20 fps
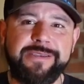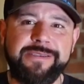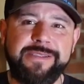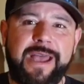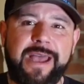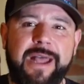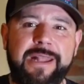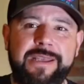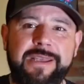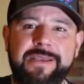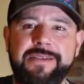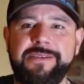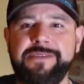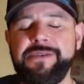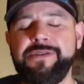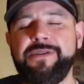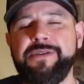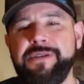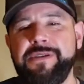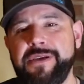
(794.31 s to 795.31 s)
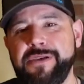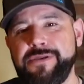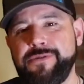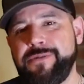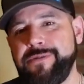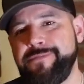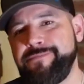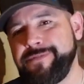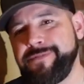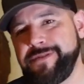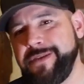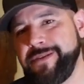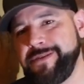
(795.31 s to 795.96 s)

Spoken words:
Dale. See you on the next one. Stay